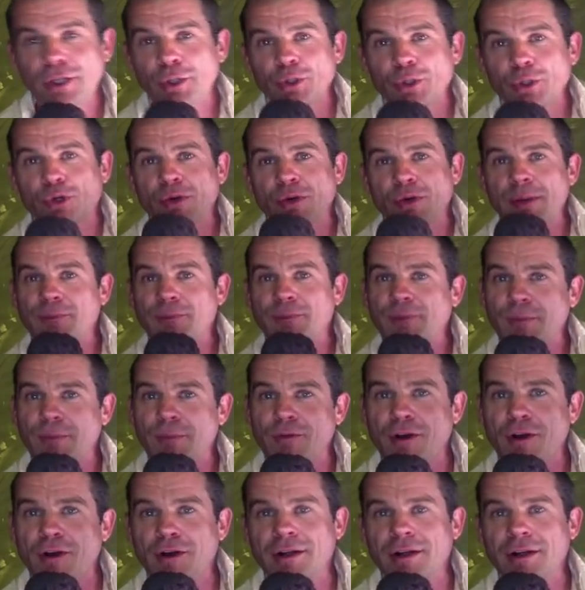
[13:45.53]
Correct me if I'm
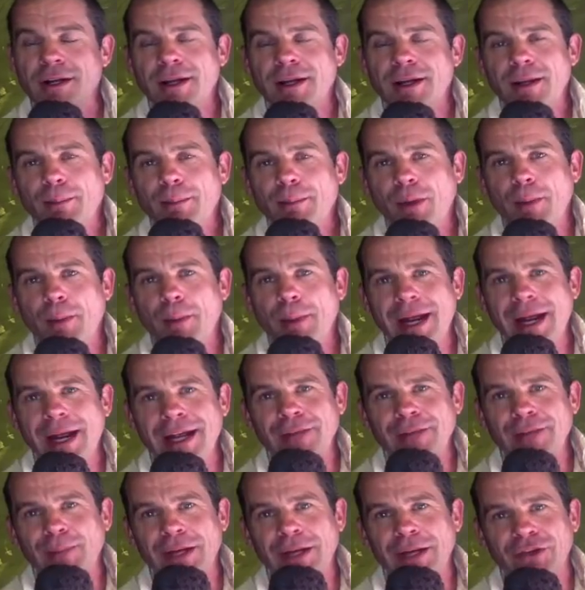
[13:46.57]
wrong. By
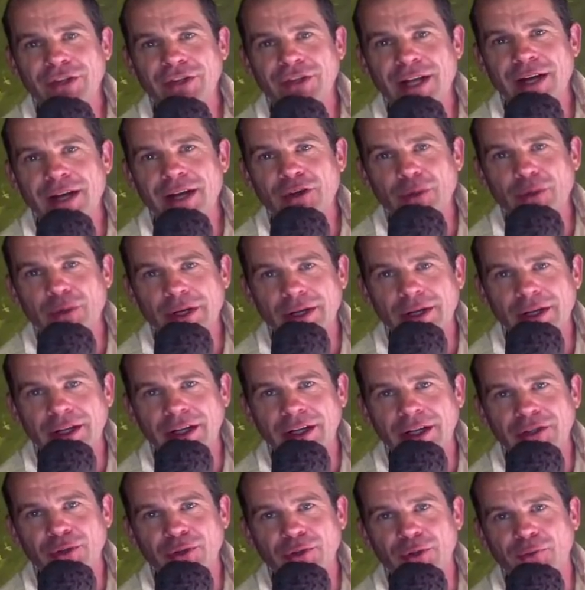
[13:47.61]
paying Peter Sagan in
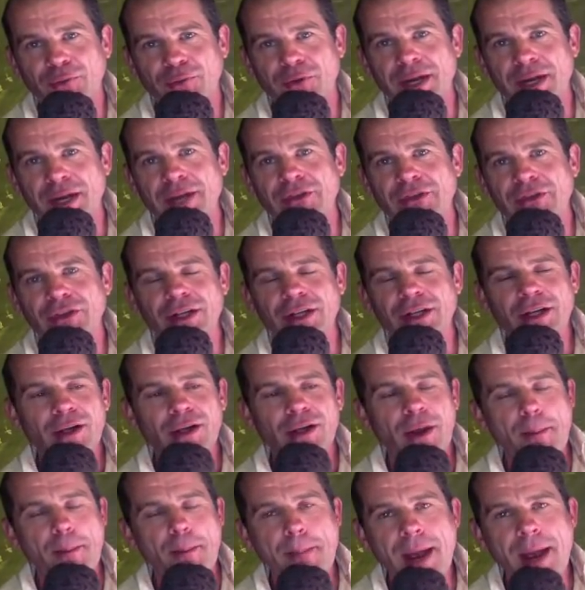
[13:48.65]
2019 Tour de France
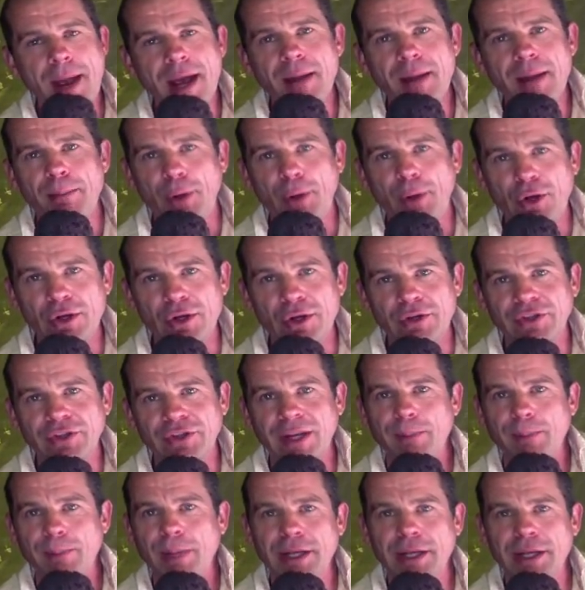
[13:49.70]
a mad bonus,
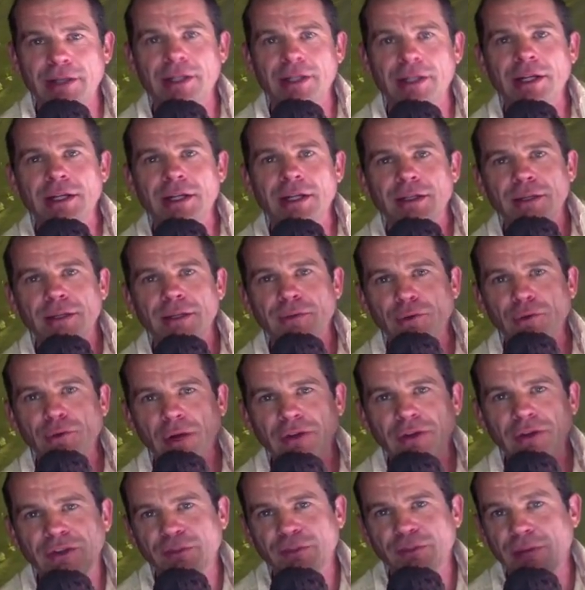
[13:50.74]
saying Peter, if you are
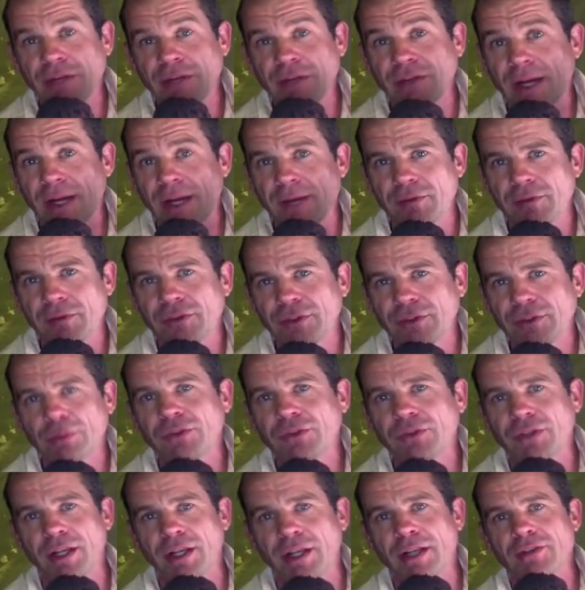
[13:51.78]
disc brakes every single
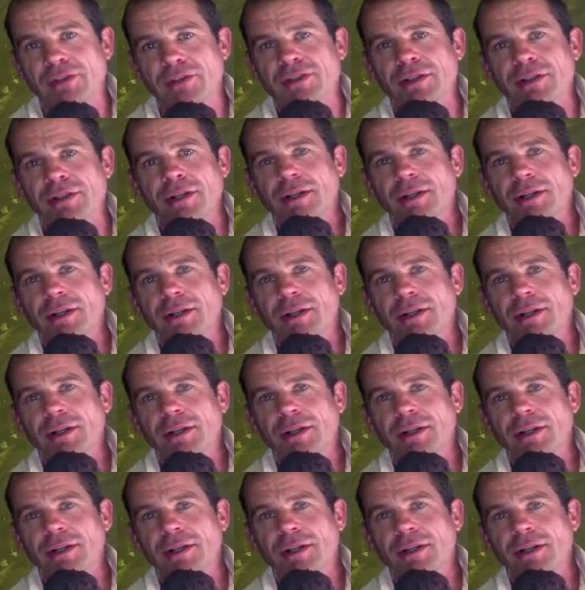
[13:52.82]
stage,